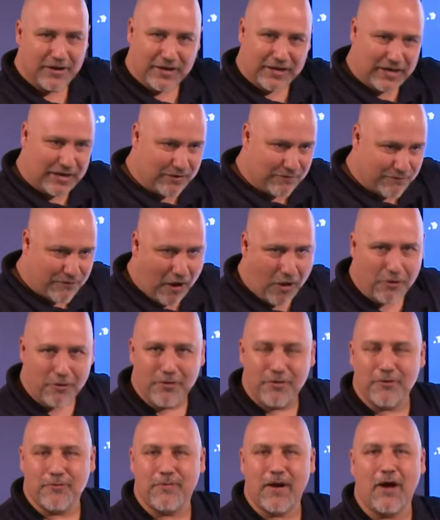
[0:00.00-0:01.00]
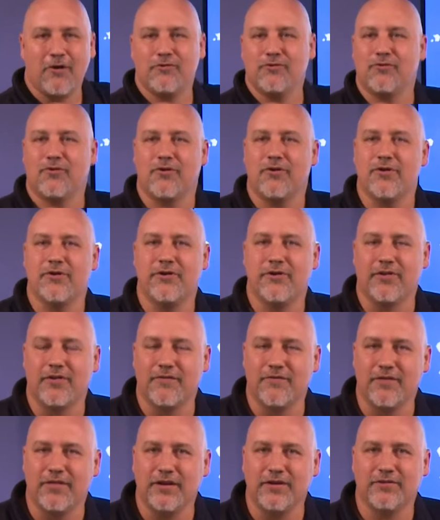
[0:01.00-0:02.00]
he'd follow the route in order to
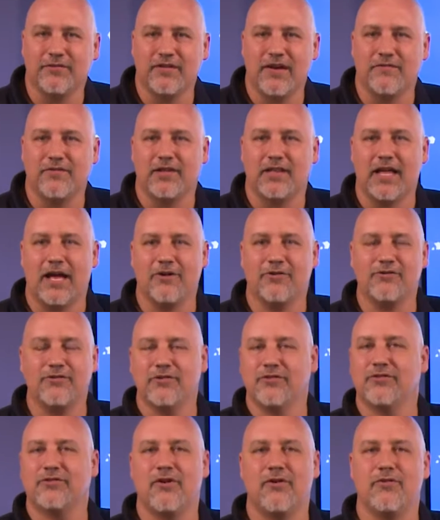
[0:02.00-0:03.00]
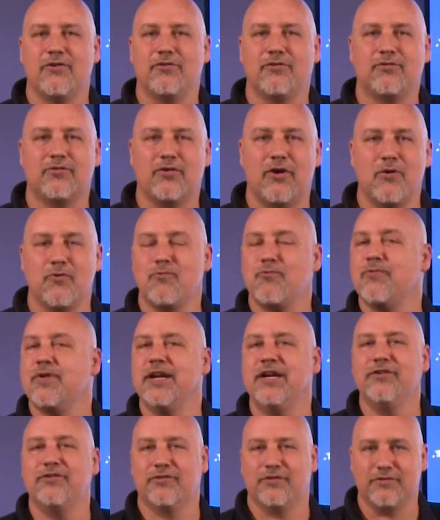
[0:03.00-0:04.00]
deliver these 7 letters. And so there's a
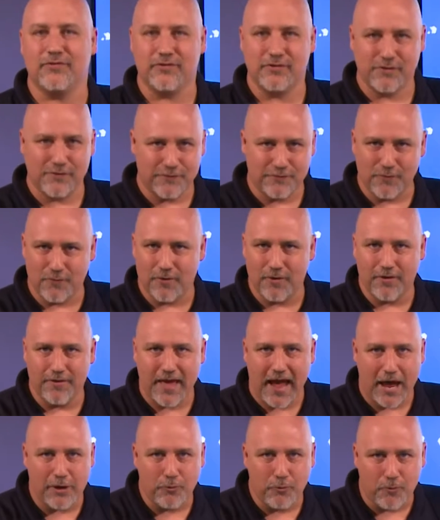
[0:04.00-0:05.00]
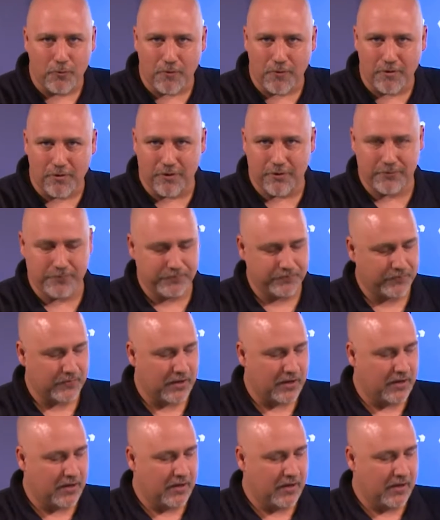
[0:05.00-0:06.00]
reason for that order.
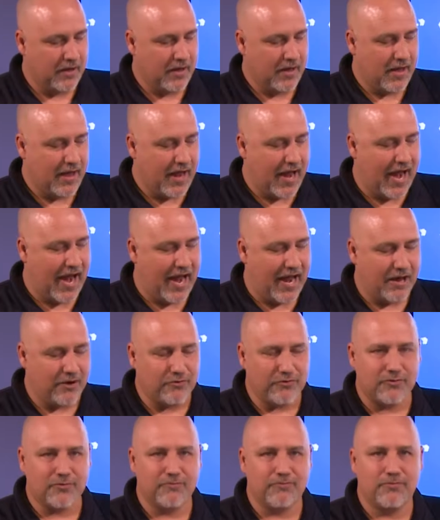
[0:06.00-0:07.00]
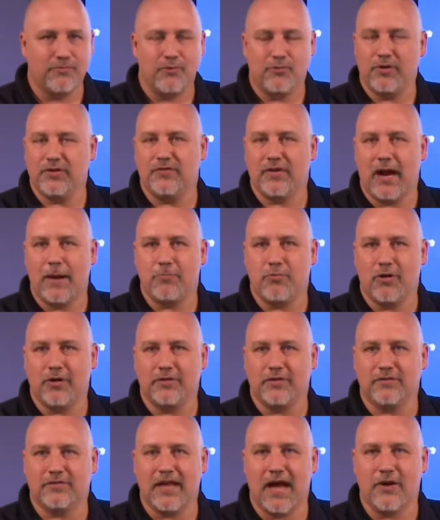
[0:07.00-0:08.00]
And the reason I point
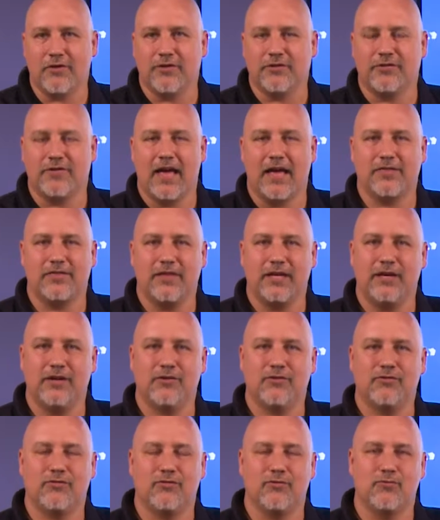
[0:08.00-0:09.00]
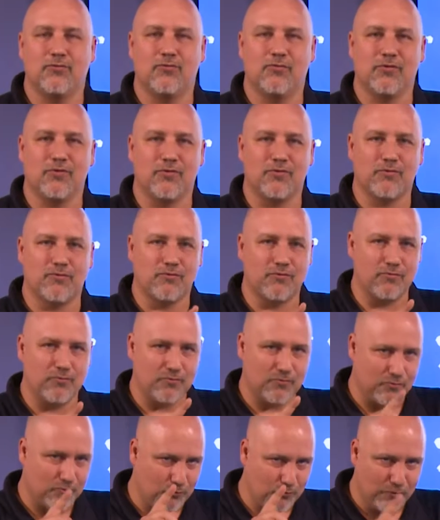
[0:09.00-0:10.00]
this out is that these were
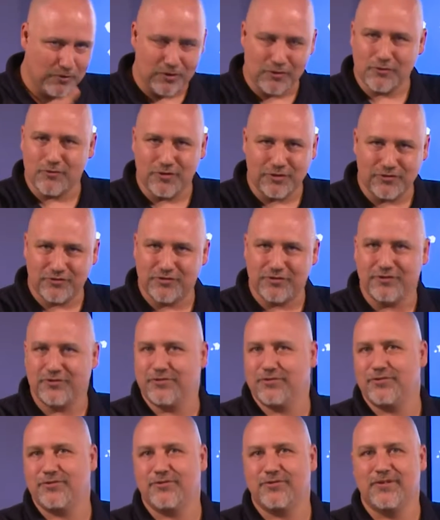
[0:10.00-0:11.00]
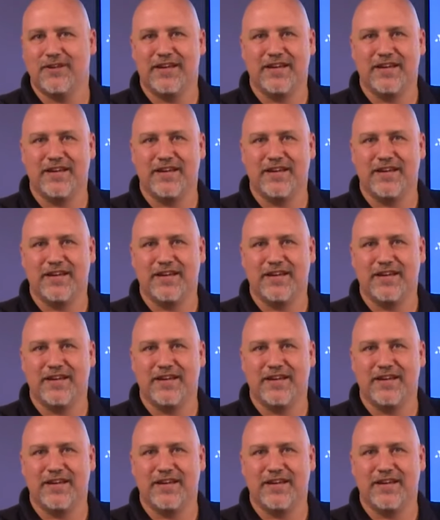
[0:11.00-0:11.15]
real Christians